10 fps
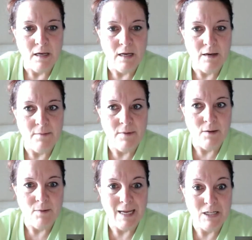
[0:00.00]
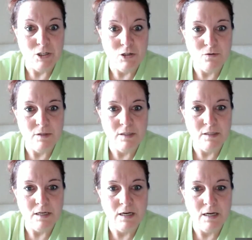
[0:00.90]
And we got to
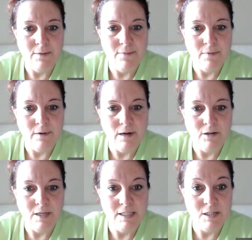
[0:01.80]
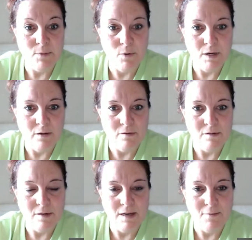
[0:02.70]
shoot our
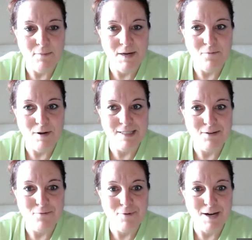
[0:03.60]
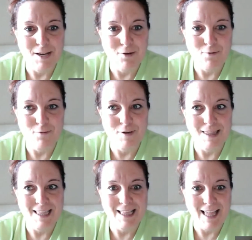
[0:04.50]
testimonials, but it wasn't what you
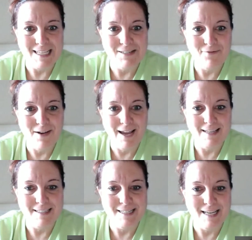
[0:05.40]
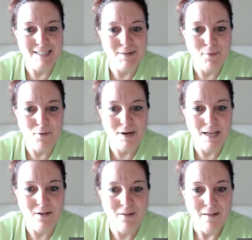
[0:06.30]
would classify as a
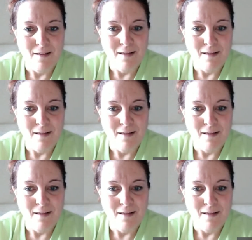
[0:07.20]
testimonial.